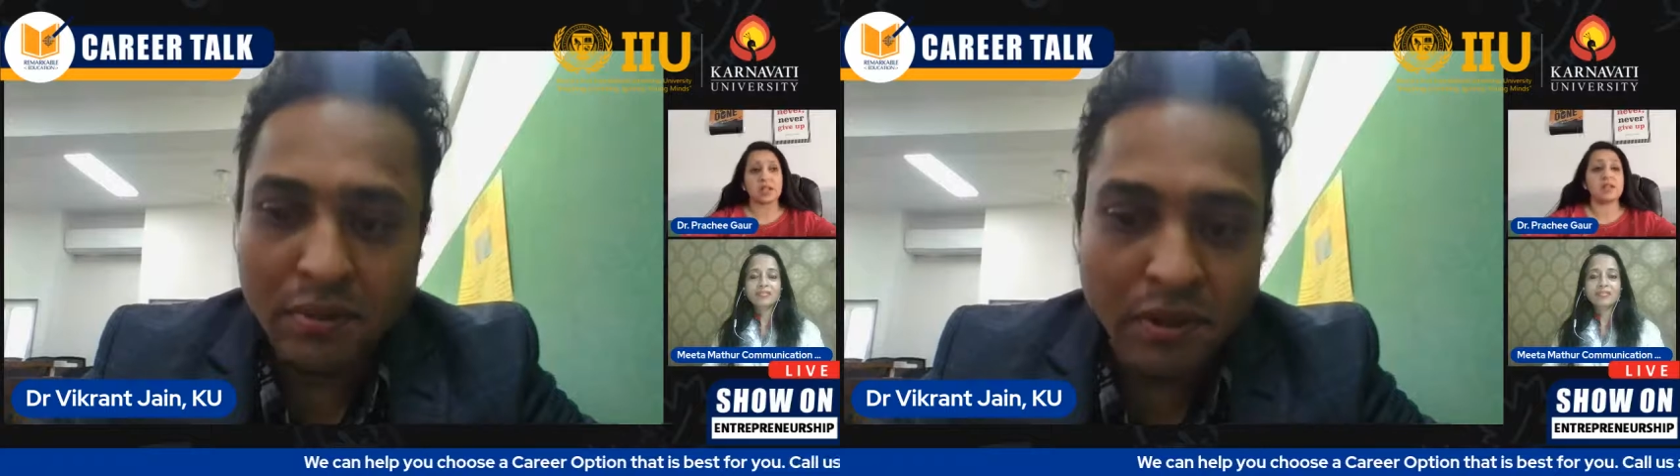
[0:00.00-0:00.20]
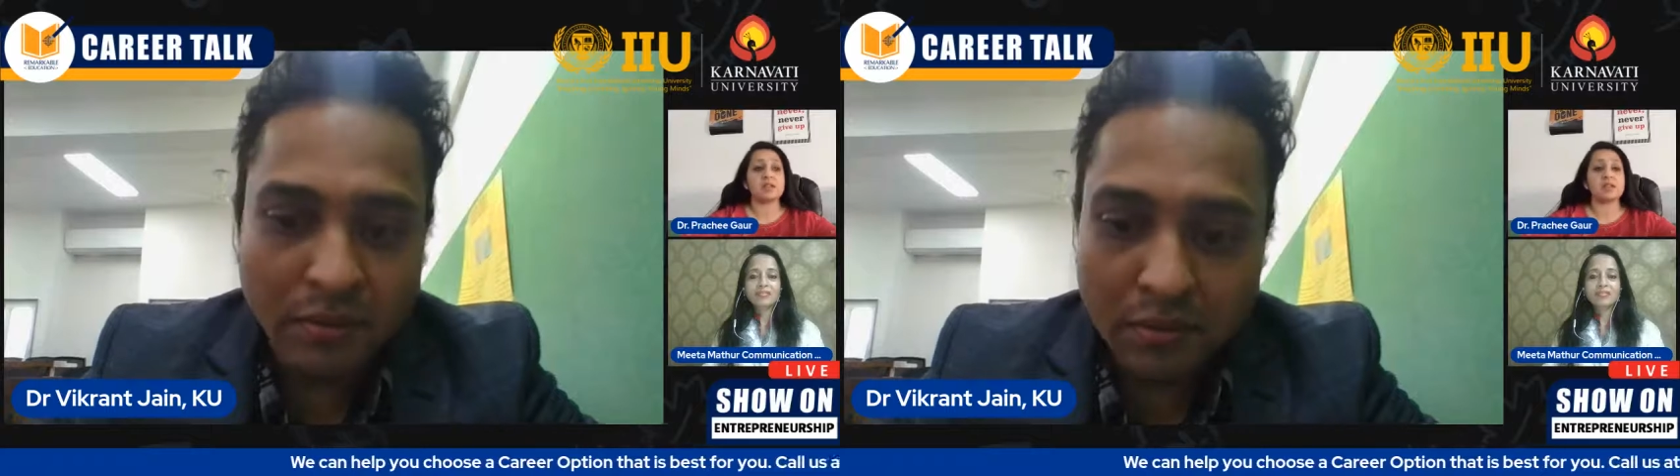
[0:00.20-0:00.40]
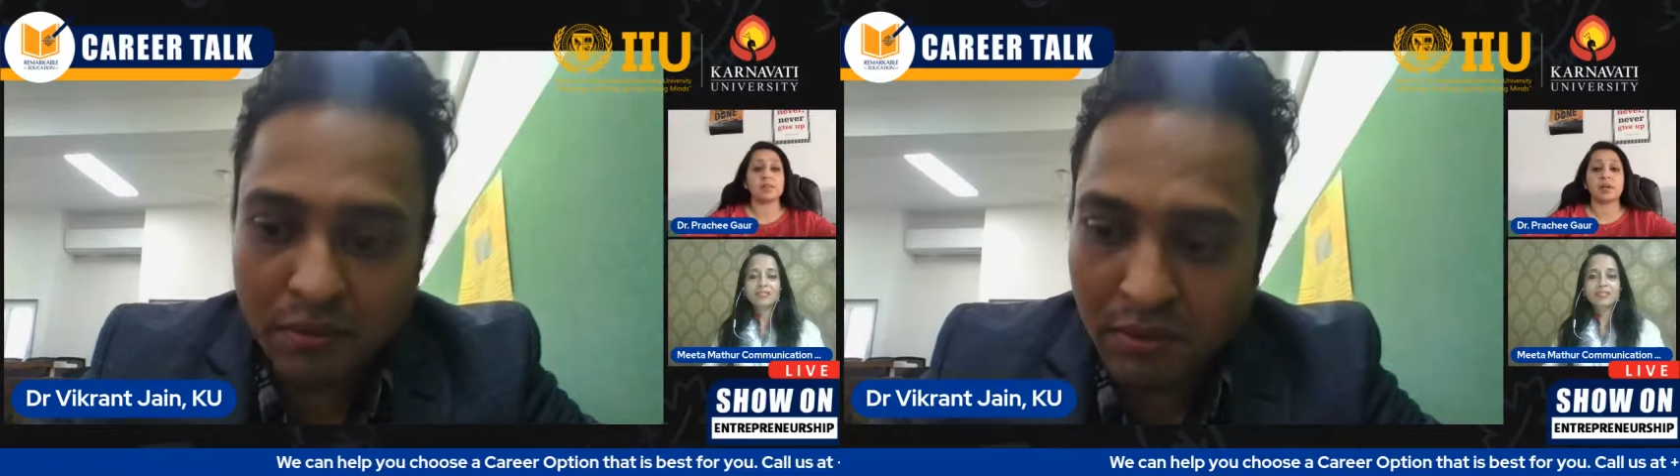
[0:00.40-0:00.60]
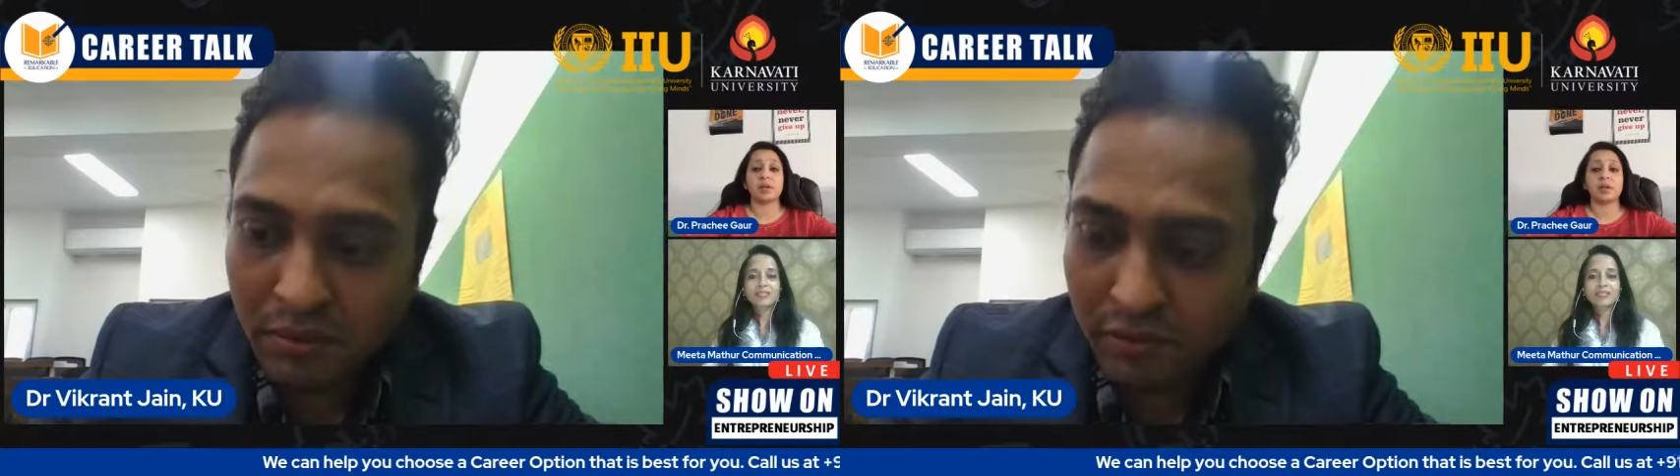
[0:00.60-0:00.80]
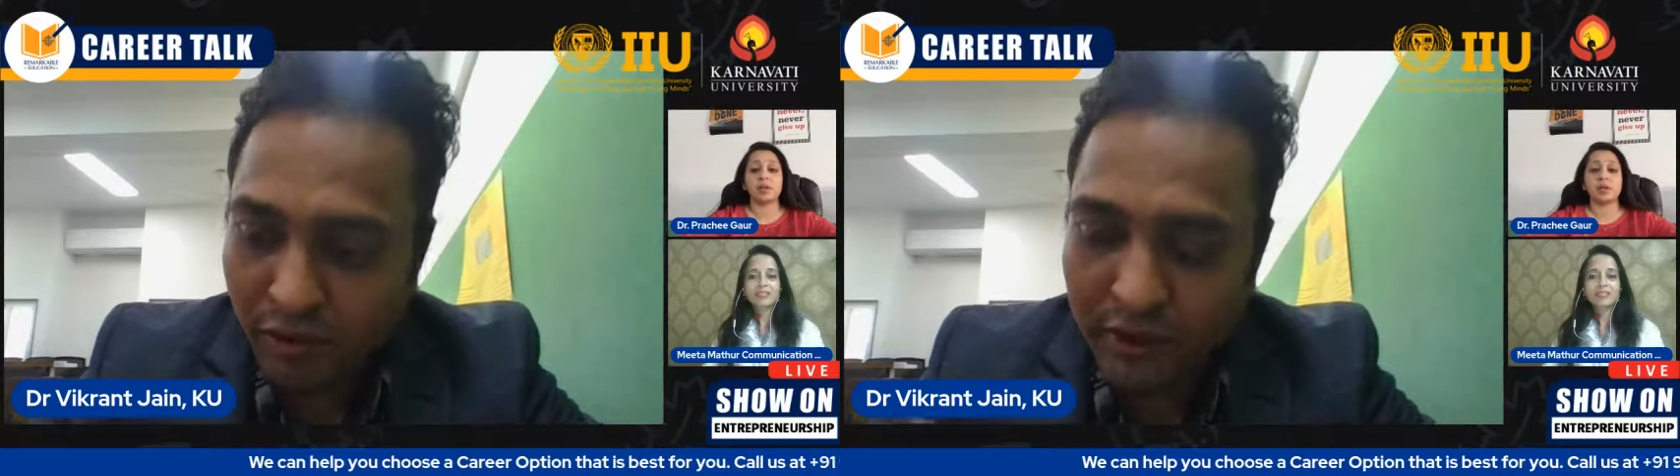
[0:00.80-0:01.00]
uh,
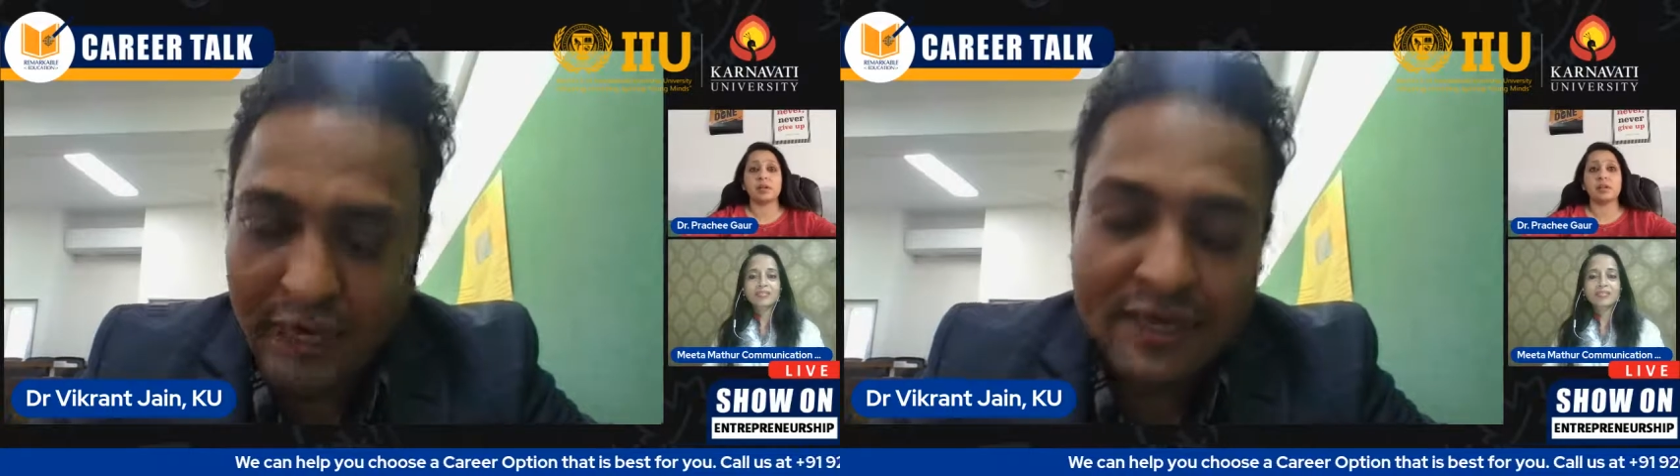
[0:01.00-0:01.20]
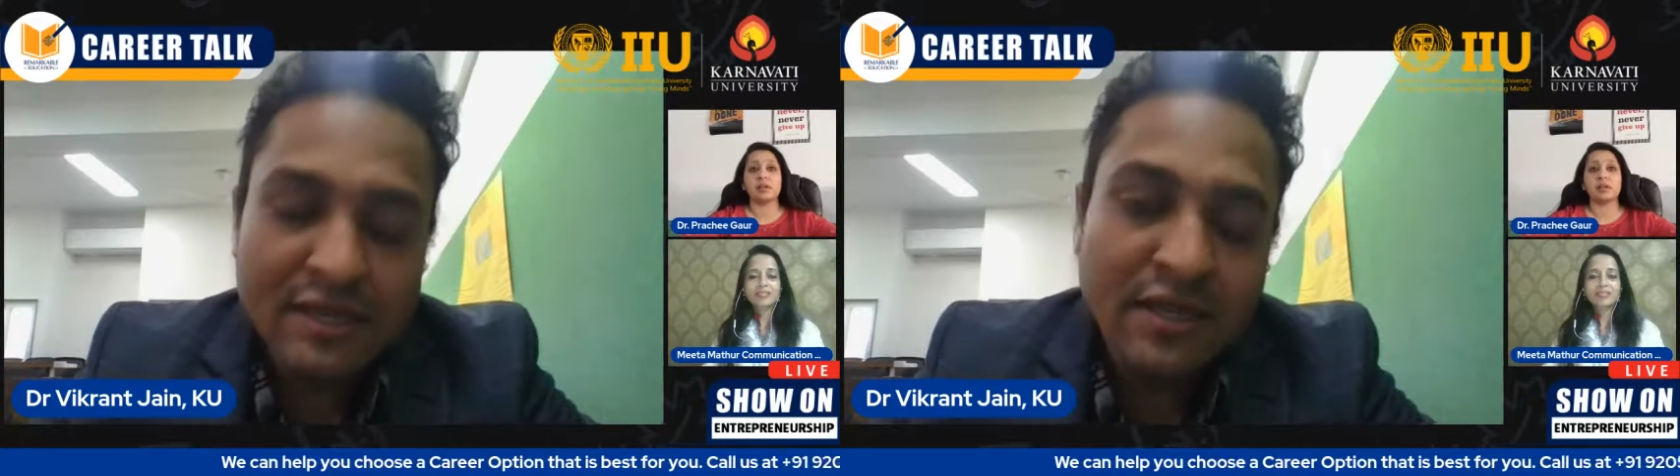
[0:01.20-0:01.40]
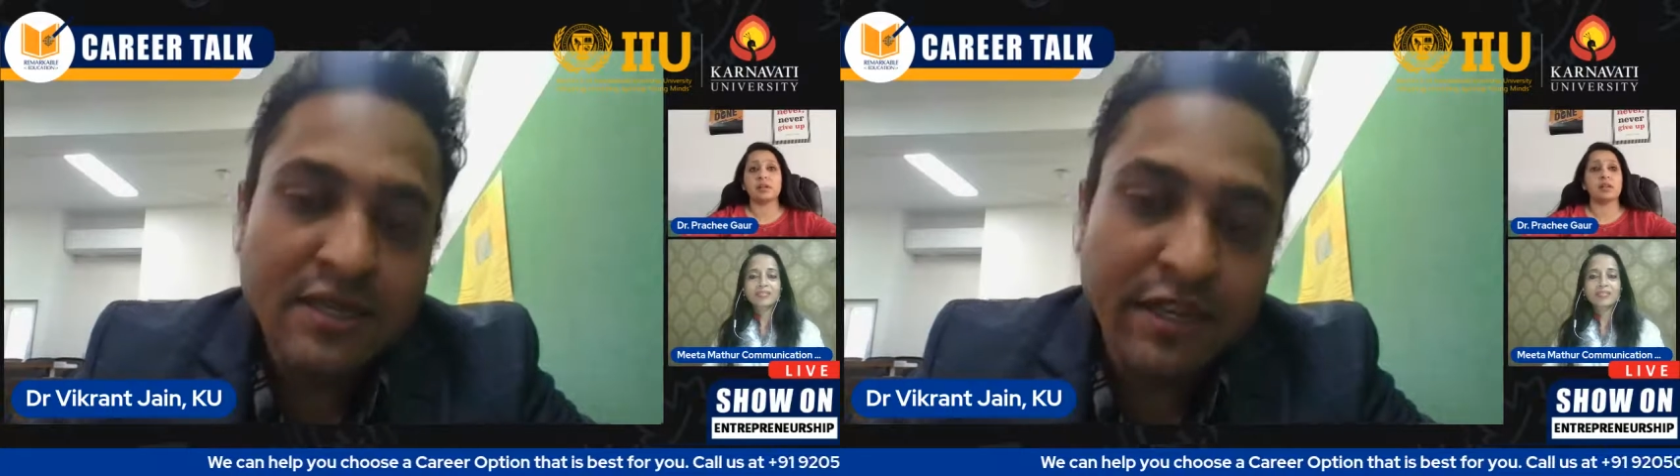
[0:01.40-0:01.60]
uh, for that instance,